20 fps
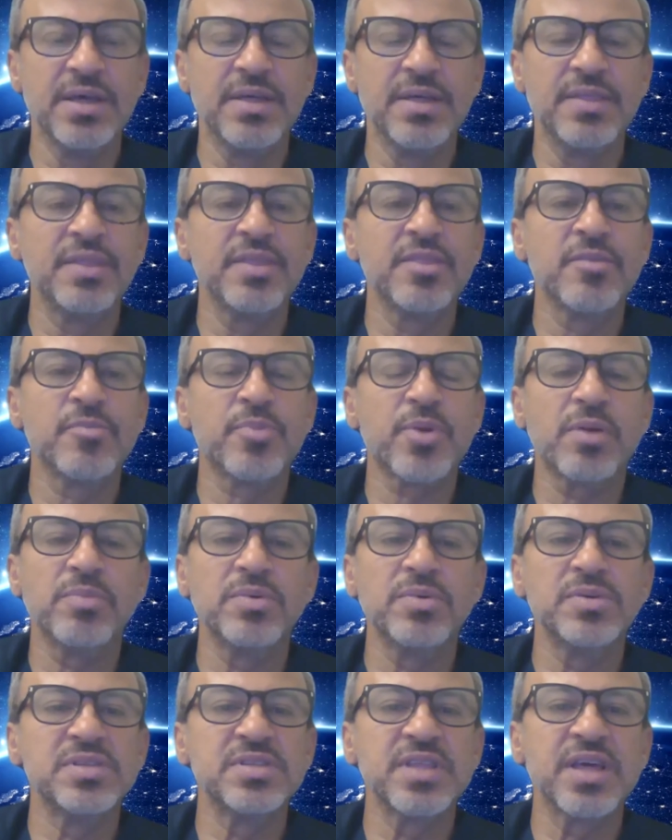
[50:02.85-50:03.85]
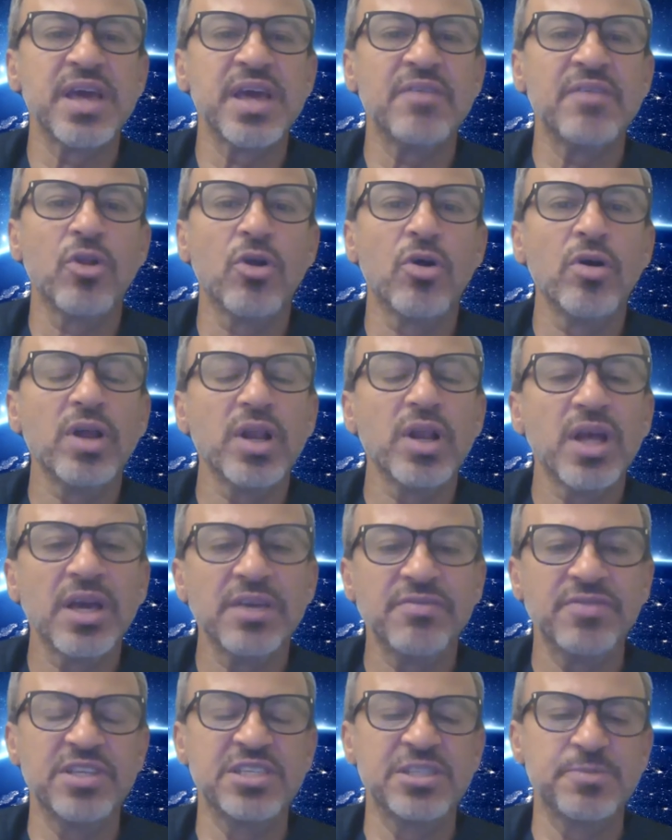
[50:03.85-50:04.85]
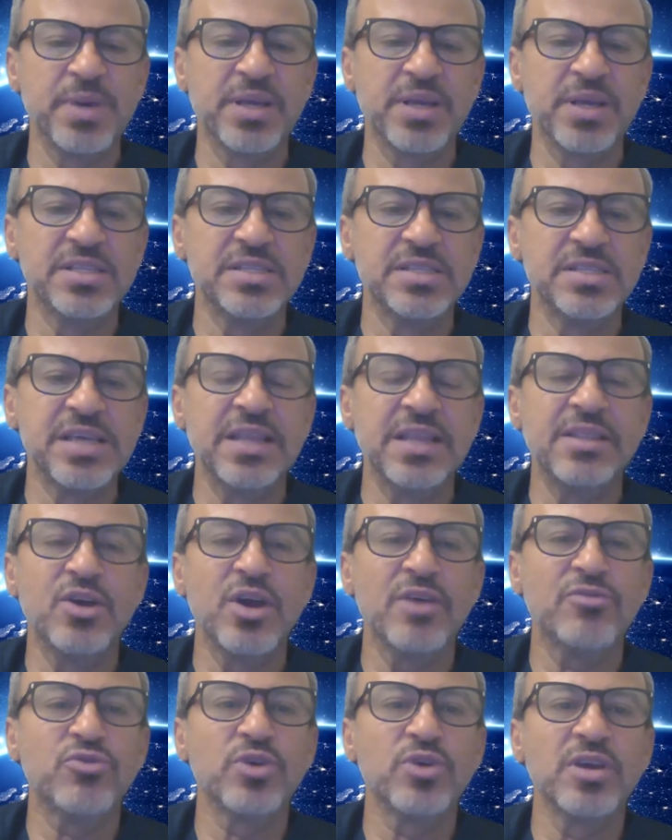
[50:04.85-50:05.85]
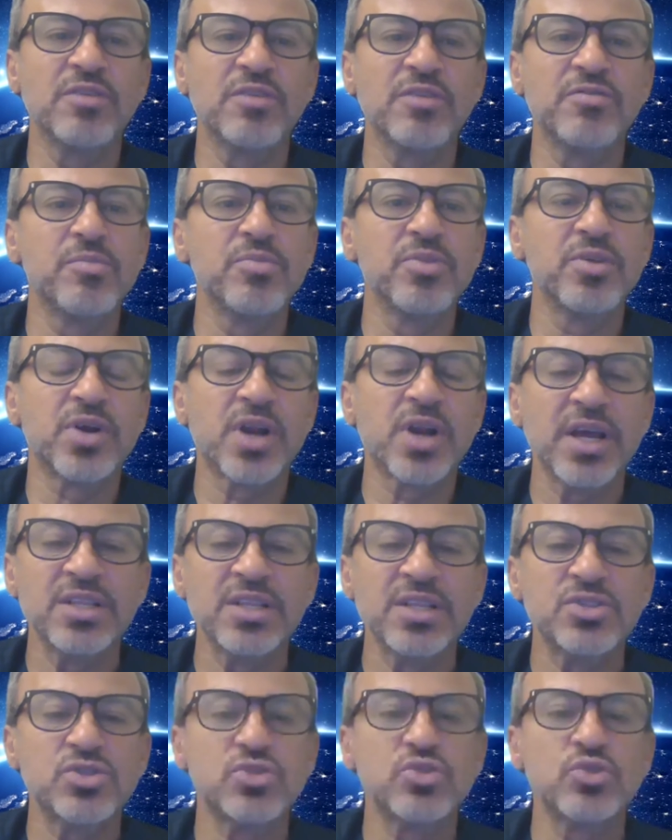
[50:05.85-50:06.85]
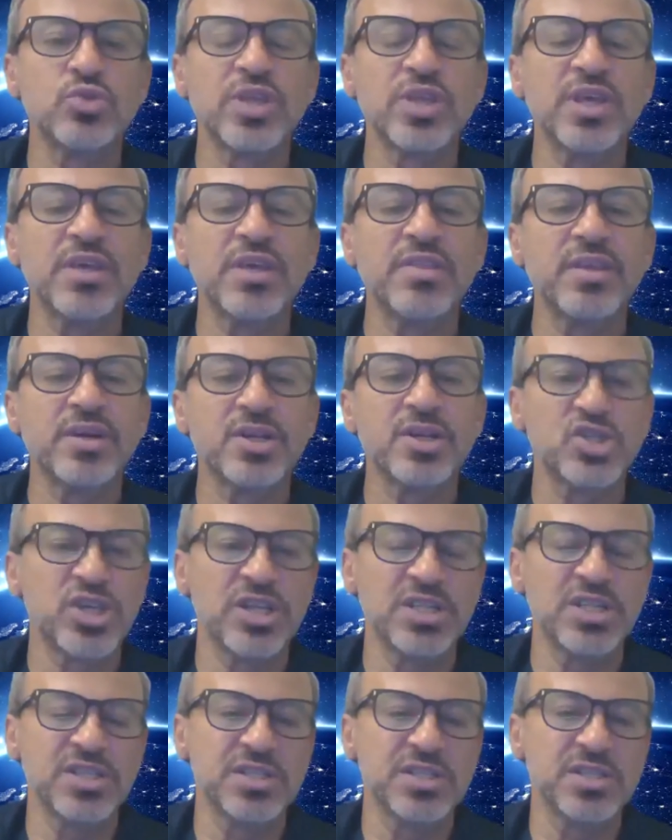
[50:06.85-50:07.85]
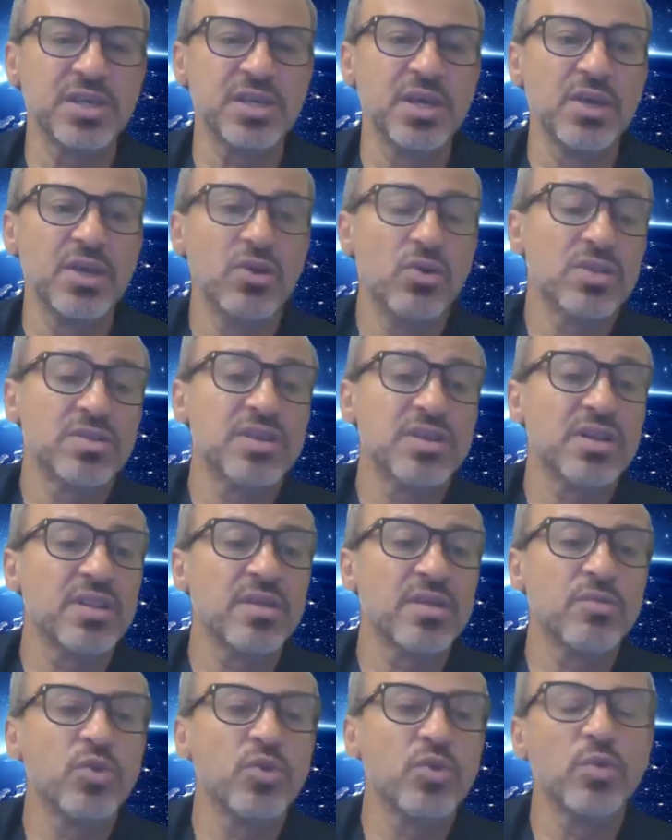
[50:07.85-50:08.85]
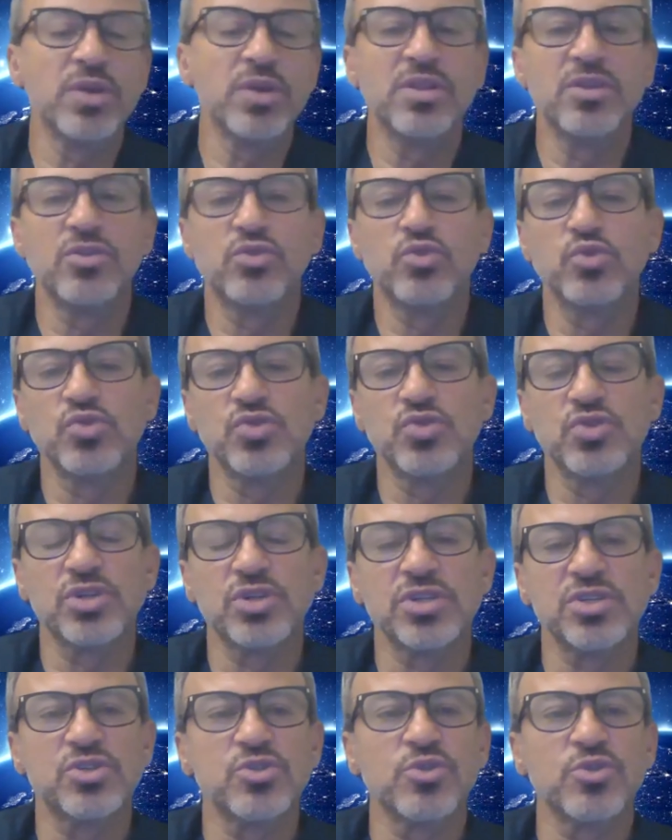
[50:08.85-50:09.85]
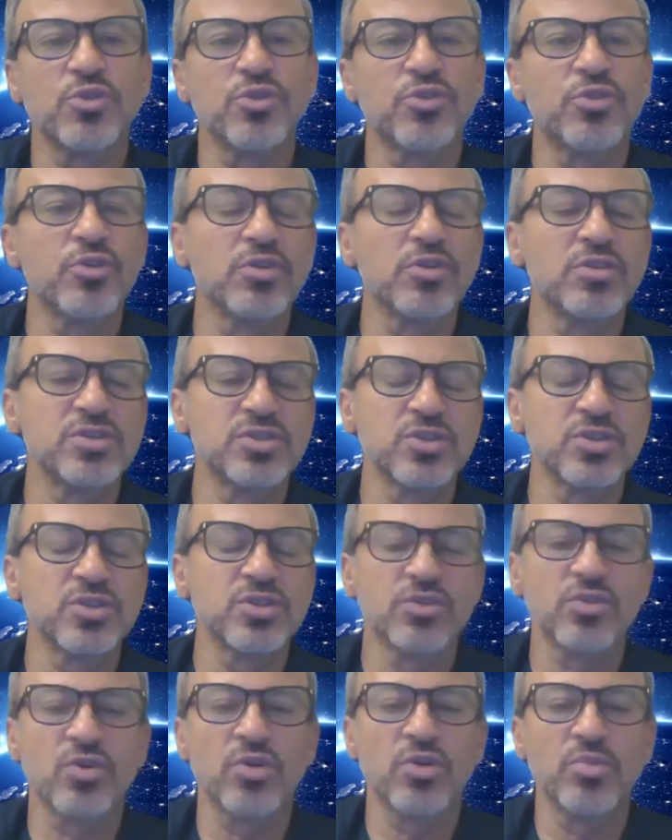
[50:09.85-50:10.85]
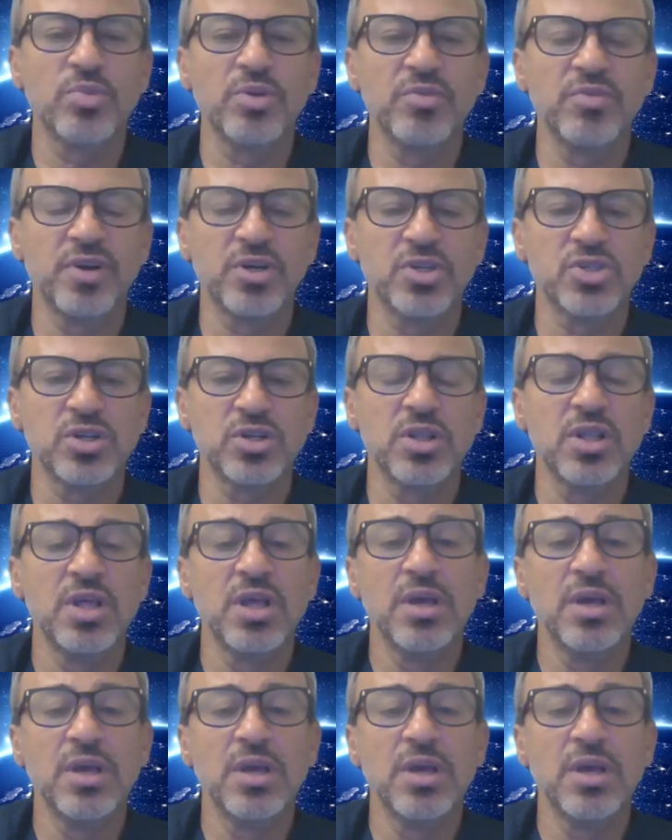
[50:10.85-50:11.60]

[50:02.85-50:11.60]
The problem is they have a long life expectancy, and you have to give them the right to take their chances. You can't tell them, well, we did 2 surgeries, so the third is not going to be functional.